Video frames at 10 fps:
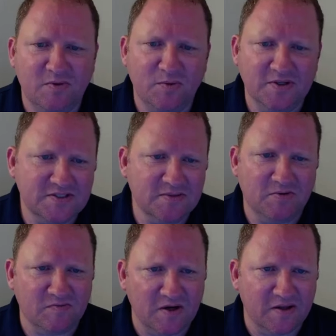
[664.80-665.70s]
but we can
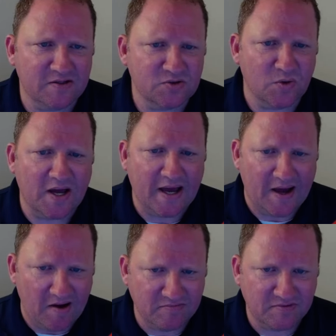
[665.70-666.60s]
simplify that to a
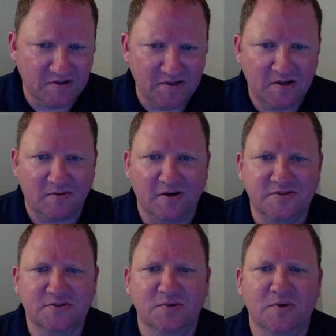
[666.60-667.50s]
half,
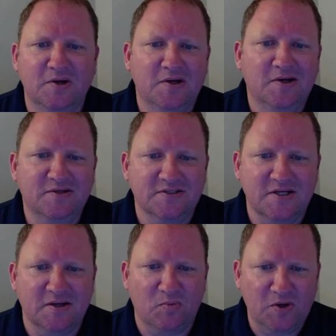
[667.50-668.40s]
right? So just
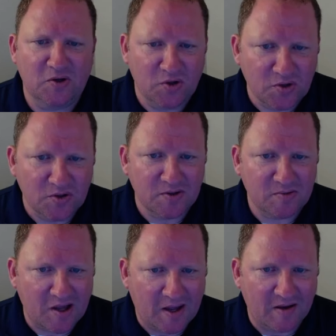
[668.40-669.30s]
like we could
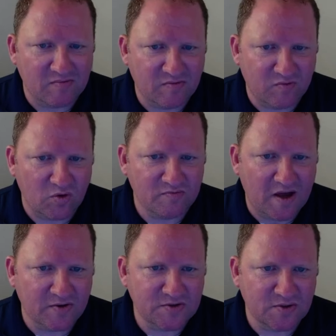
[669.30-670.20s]
have 4
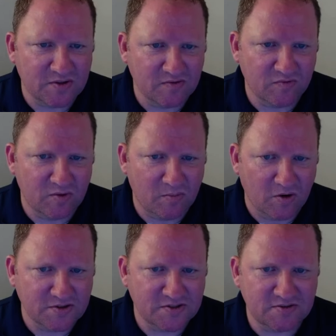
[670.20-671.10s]
values on here for the
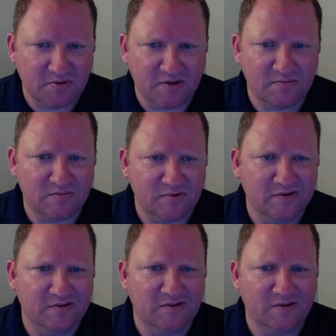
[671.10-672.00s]
margins, but
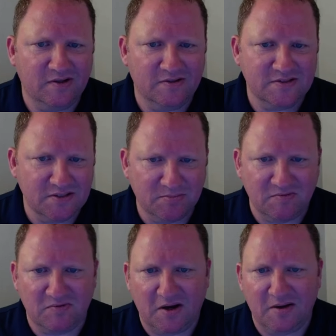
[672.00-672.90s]
we can
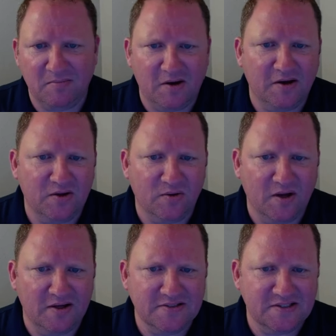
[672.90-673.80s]
simplify it by
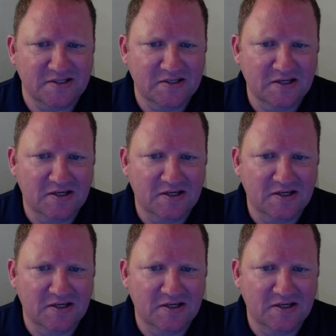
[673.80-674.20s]
utilizing